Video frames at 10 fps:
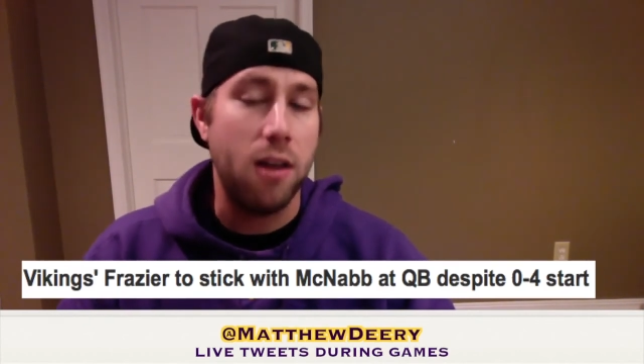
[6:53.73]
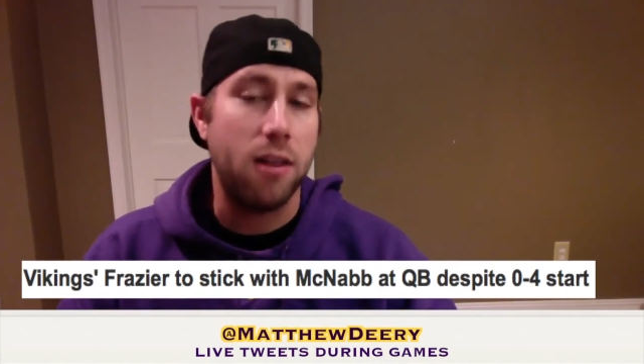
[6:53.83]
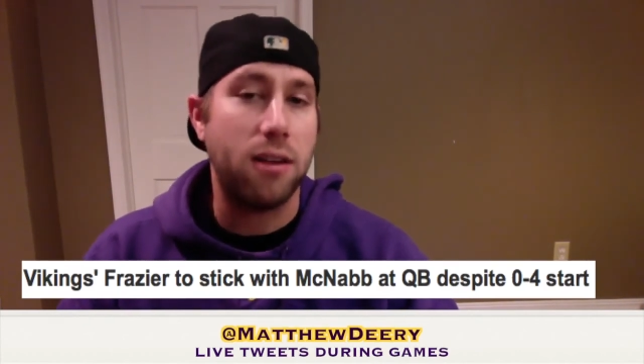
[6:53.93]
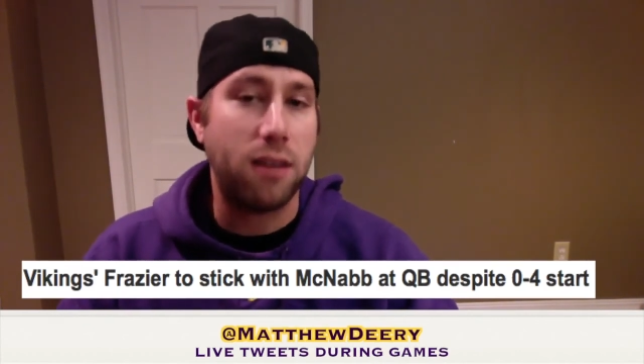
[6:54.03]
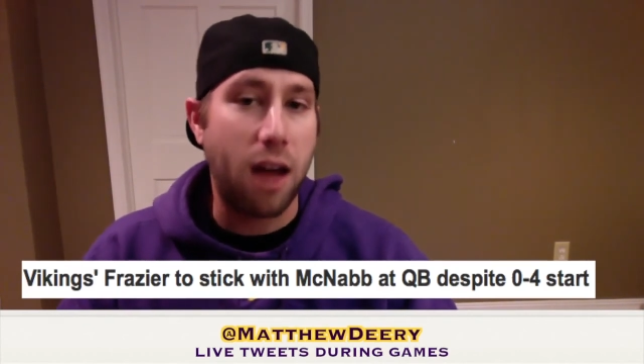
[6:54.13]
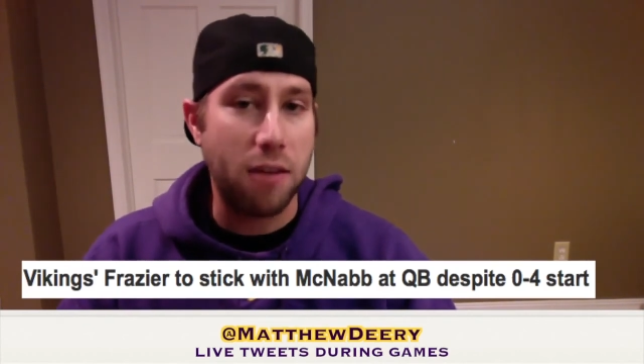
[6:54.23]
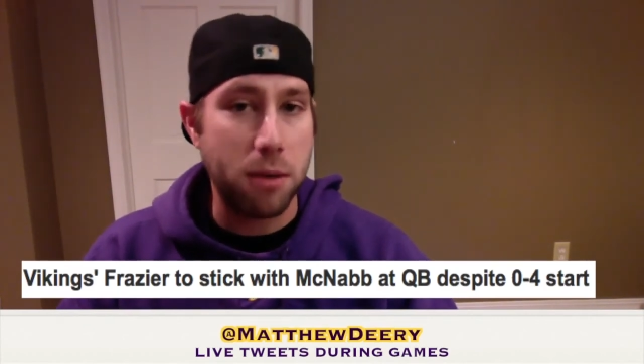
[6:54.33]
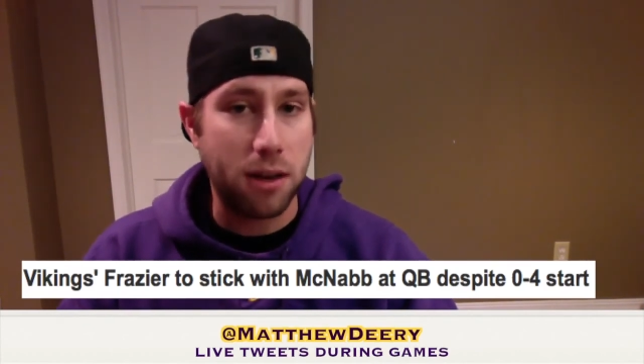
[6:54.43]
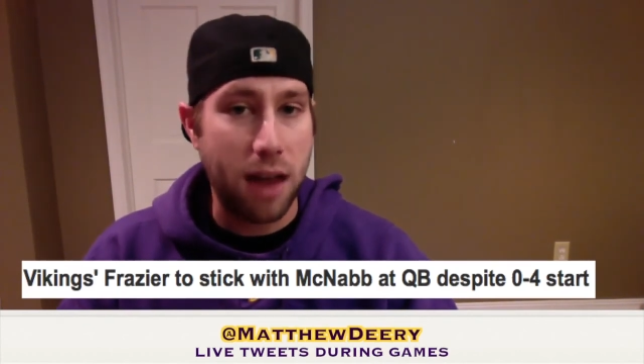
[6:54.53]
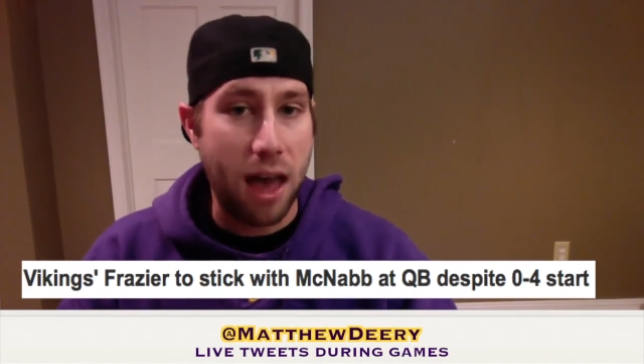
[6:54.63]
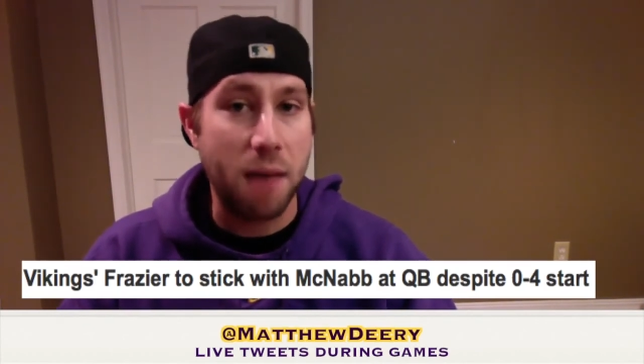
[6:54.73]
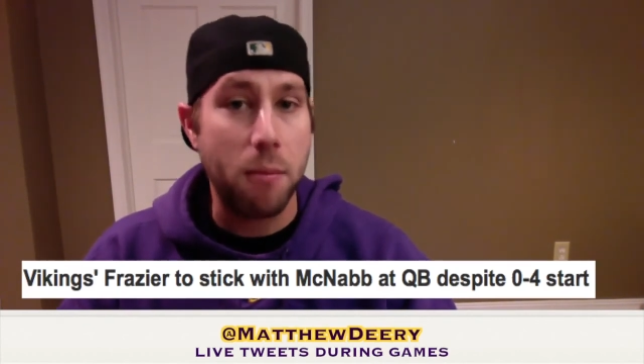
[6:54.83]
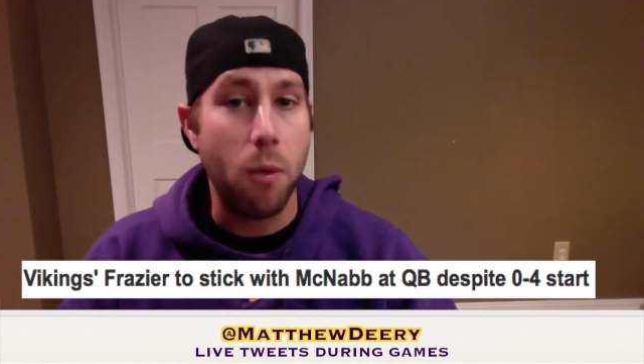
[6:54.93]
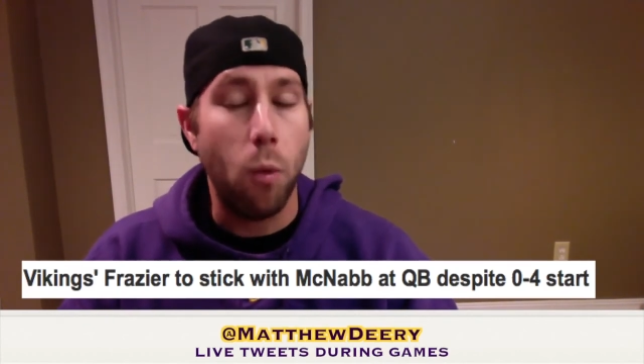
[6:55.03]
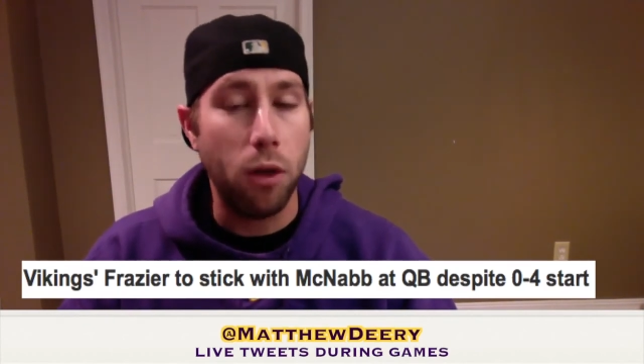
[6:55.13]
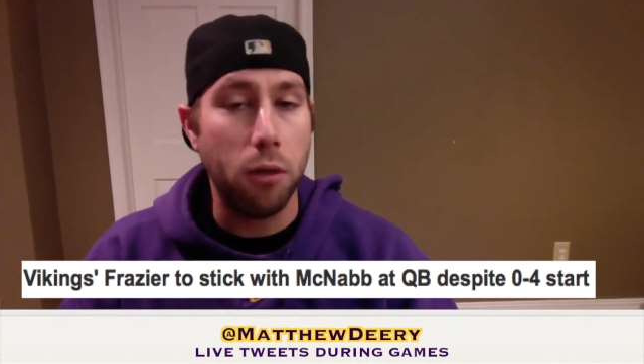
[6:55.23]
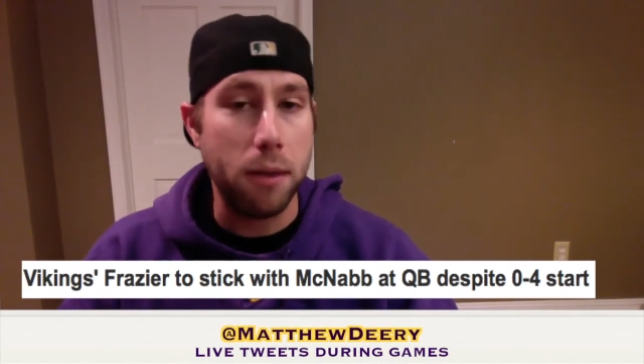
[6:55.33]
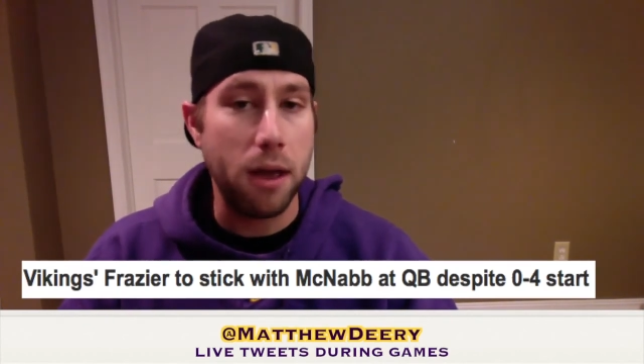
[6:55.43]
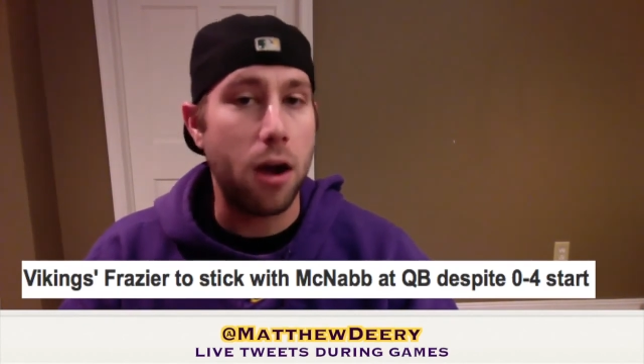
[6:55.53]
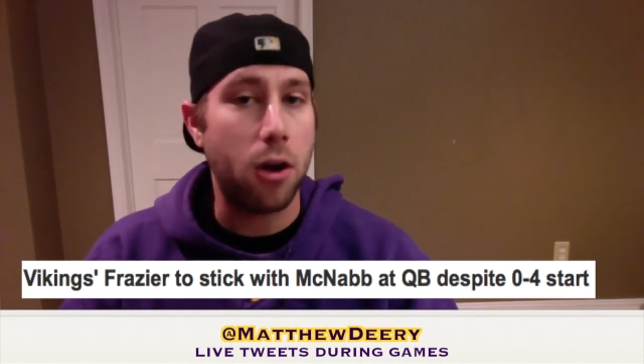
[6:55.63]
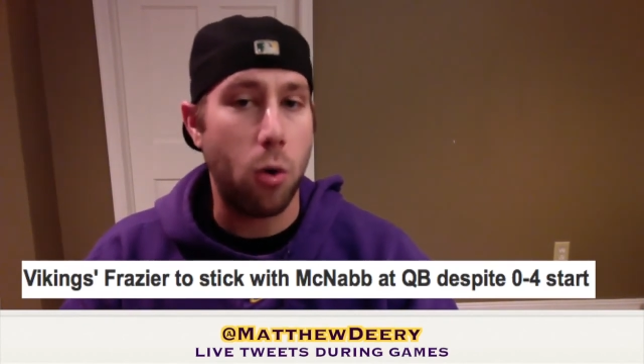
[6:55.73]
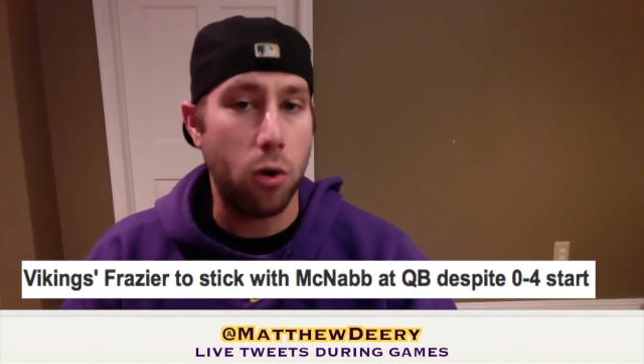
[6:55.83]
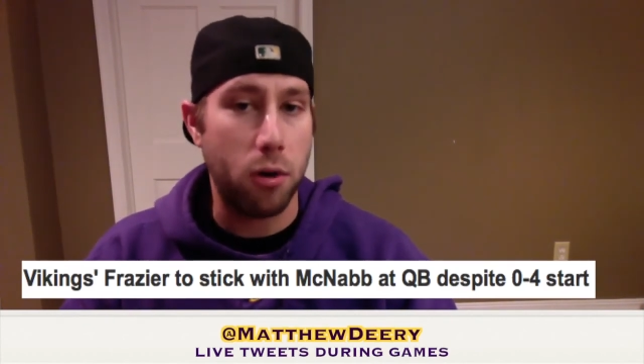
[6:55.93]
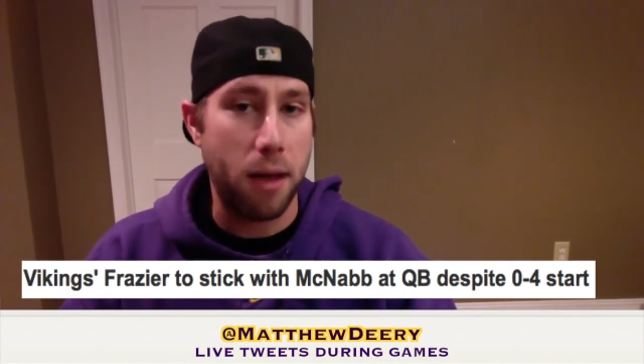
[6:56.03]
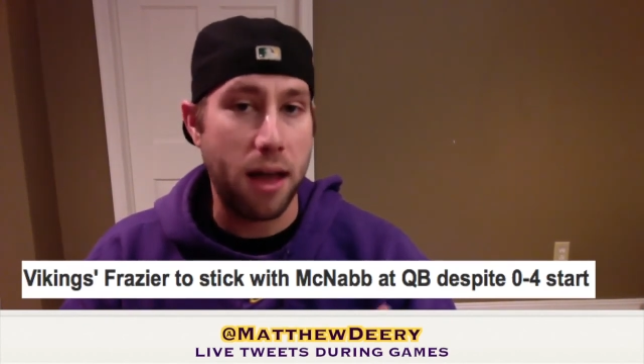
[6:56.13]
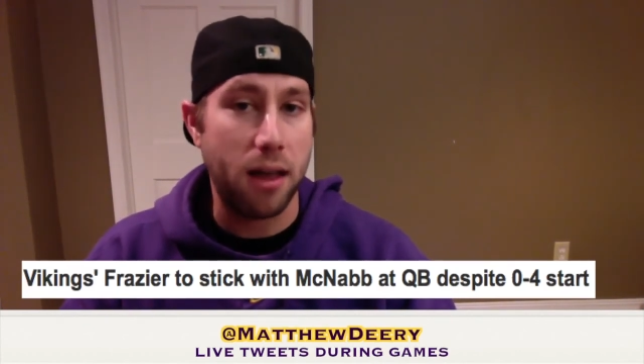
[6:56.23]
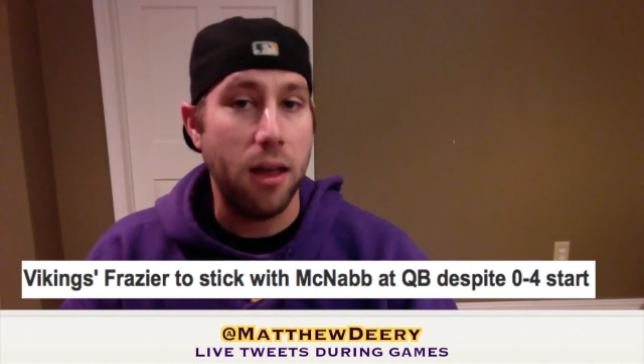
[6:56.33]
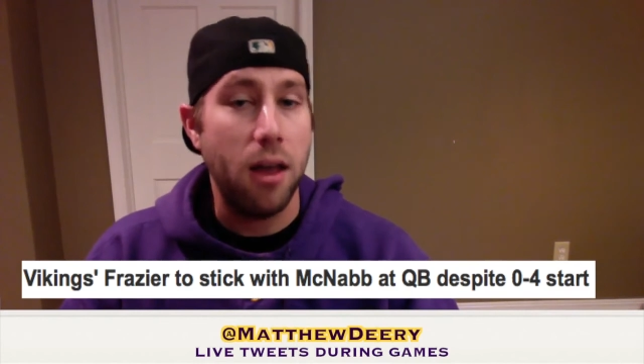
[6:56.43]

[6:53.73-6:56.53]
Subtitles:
that Donovan McNabb will be our quarterback